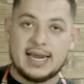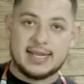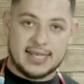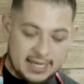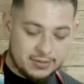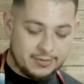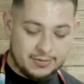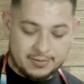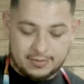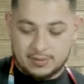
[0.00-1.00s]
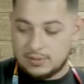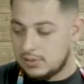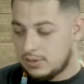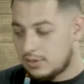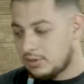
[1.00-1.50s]
el queso.
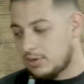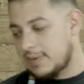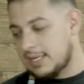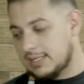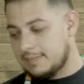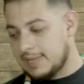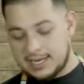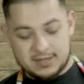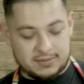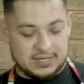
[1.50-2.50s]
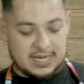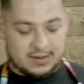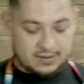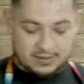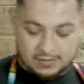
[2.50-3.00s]
So by the time that comes out,
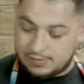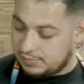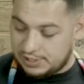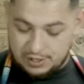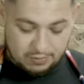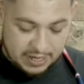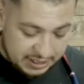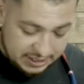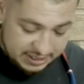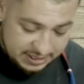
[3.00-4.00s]
we are ready.